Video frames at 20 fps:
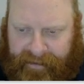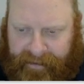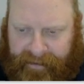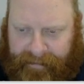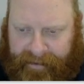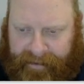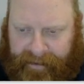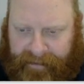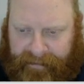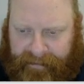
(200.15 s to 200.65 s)

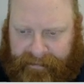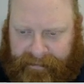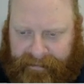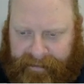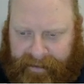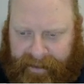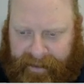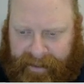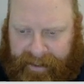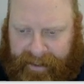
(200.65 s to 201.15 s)
There we go.
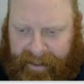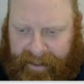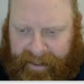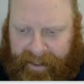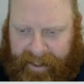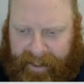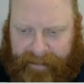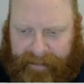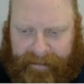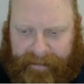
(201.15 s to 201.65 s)

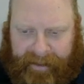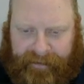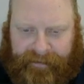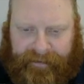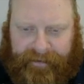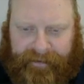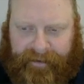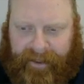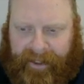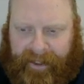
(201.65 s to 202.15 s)
And make
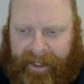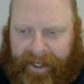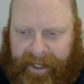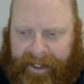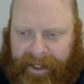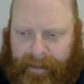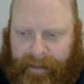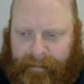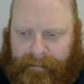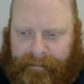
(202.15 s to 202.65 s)
sure they're all
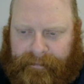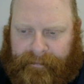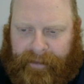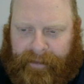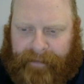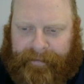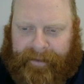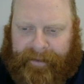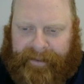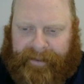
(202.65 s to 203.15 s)
lined up.
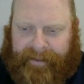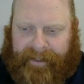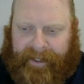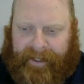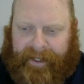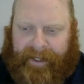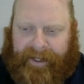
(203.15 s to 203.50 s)
Perfect.